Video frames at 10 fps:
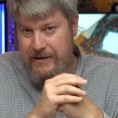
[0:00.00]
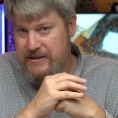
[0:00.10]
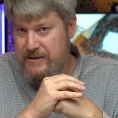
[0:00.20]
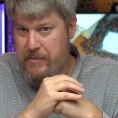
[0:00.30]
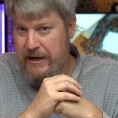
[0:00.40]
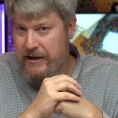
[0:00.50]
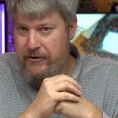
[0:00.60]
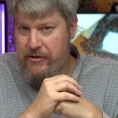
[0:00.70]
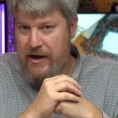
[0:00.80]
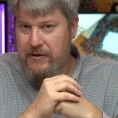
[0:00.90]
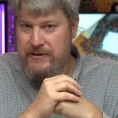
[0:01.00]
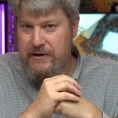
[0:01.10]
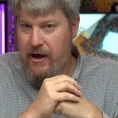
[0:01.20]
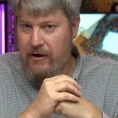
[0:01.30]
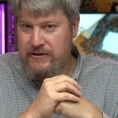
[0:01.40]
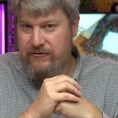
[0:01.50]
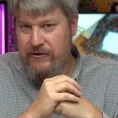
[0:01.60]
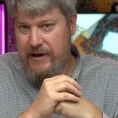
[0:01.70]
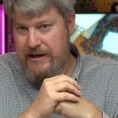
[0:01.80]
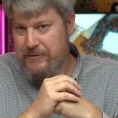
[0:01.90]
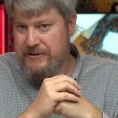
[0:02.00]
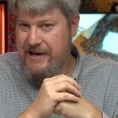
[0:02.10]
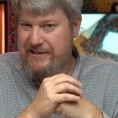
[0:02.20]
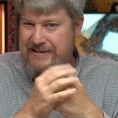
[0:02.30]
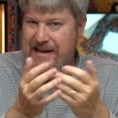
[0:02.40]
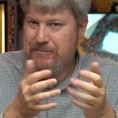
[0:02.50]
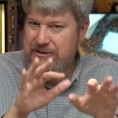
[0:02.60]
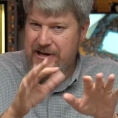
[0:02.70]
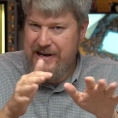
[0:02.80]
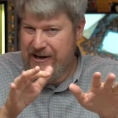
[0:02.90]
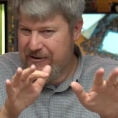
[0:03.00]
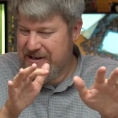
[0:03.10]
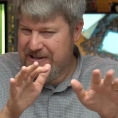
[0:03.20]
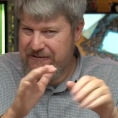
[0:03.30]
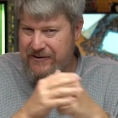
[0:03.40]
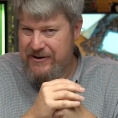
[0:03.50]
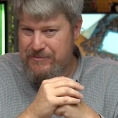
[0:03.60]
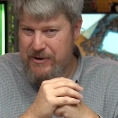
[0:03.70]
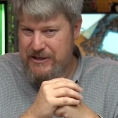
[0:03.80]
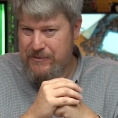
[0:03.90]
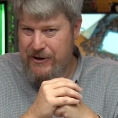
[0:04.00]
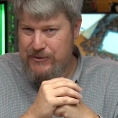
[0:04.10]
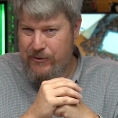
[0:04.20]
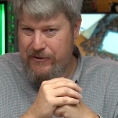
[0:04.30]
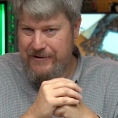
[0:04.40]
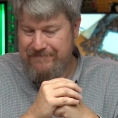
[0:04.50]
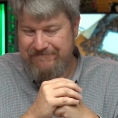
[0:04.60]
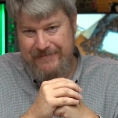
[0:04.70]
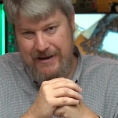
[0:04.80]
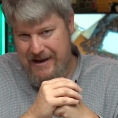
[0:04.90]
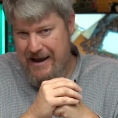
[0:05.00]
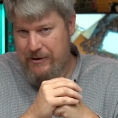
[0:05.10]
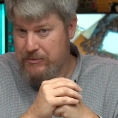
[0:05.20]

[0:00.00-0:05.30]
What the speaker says: is spending another $1,000 for an 8% to 10% increase in various benchmarks worth it? I